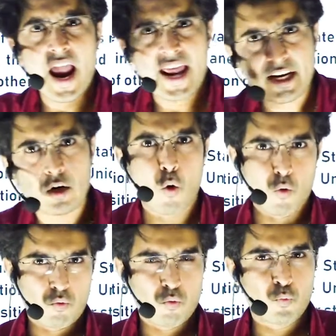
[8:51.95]
any
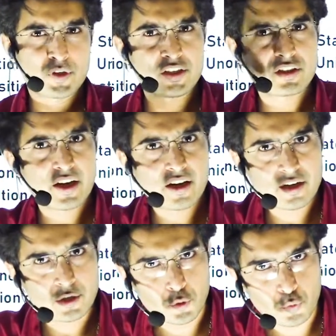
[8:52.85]
law which is there
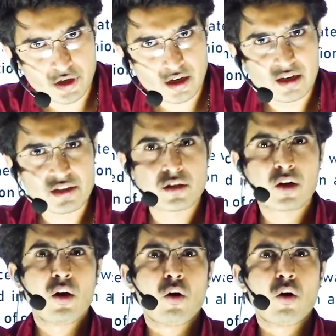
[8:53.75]
in union list